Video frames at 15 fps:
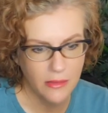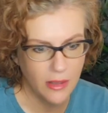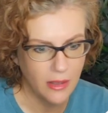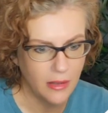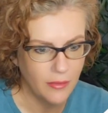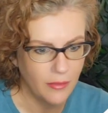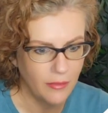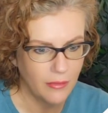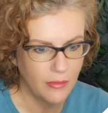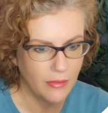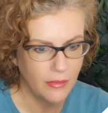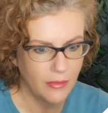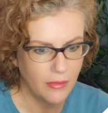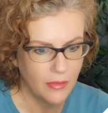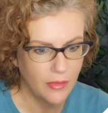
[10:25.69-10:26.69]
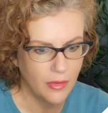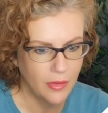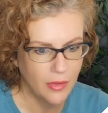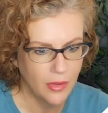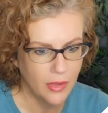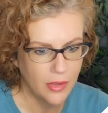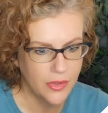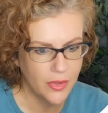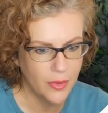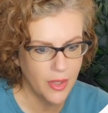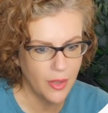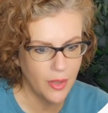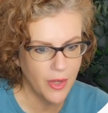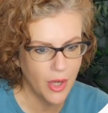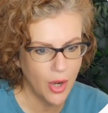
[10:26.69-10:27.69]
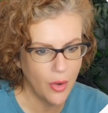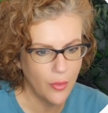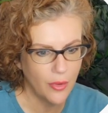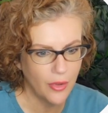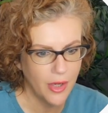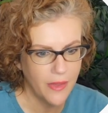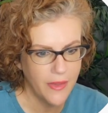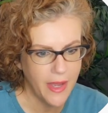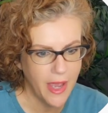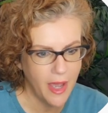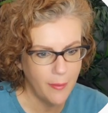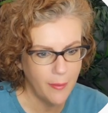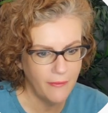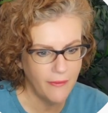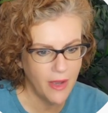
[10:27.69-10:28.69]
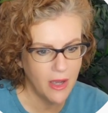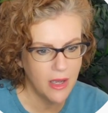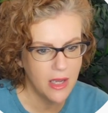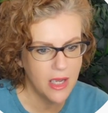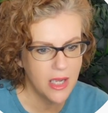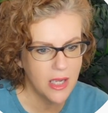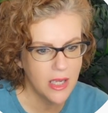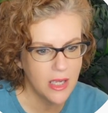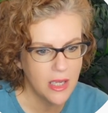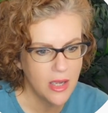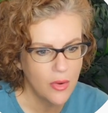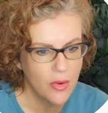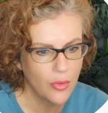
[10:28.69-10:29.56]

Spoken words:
So here we go. We're in the Apify.